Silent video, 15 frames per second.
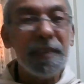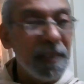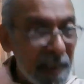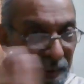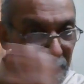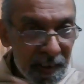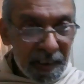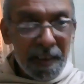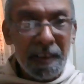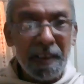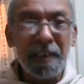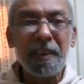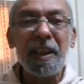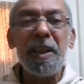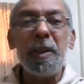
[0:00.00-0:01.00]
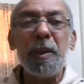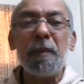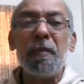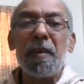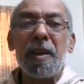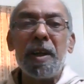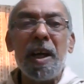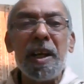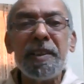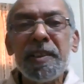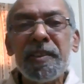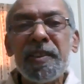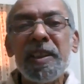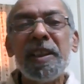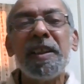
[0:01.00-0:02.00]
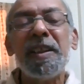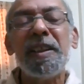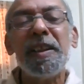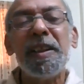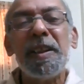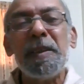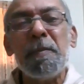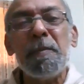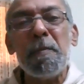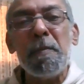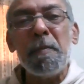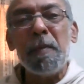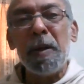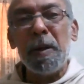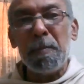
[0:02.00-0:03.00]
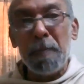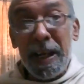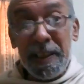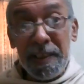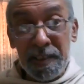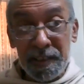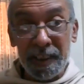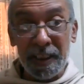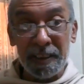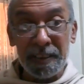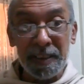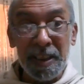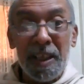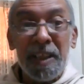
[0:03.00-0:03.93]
This kind of rajasic mindset,